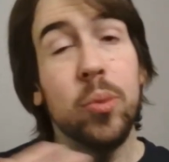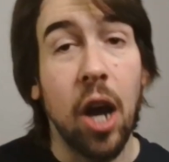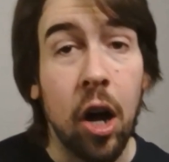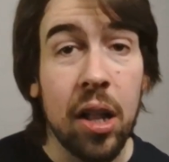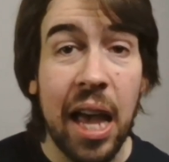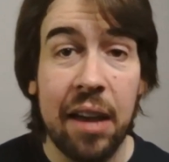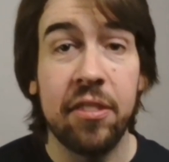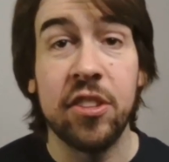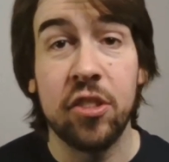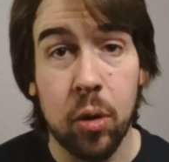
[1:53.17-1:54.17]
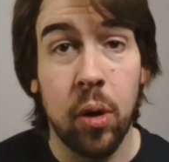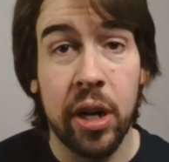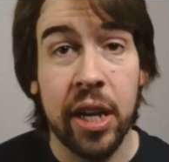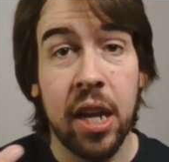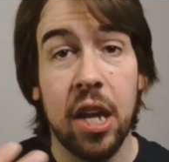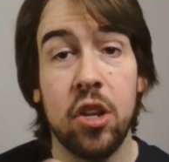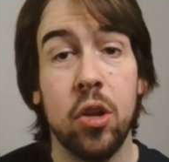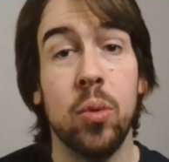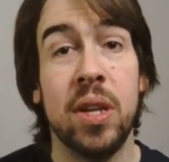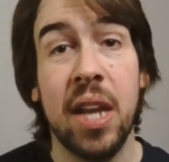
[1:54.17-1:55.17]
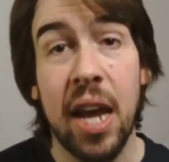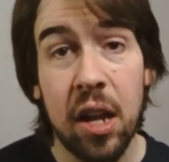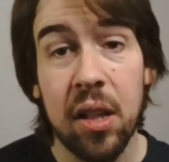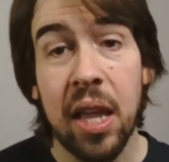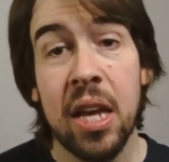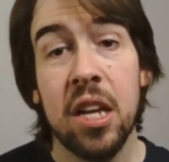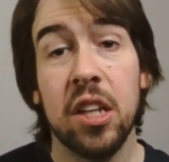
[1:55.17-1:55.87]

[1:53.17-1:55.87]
we all have a story to tell